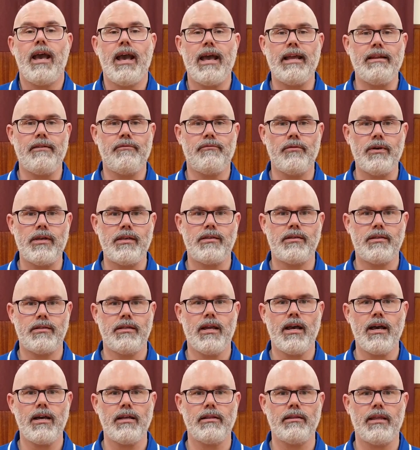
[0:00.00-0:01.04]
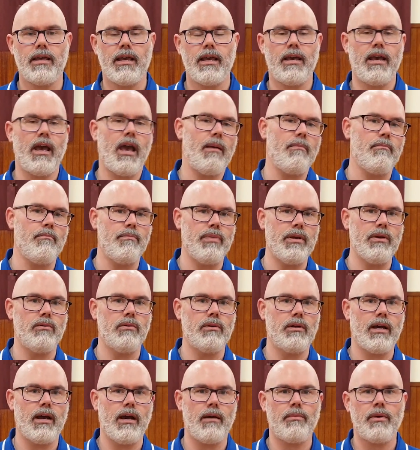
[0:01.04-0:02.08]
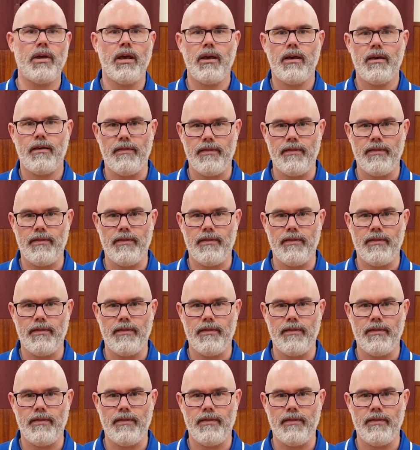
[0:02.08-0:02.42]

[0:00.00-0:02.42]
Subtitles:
And if we start there and build up,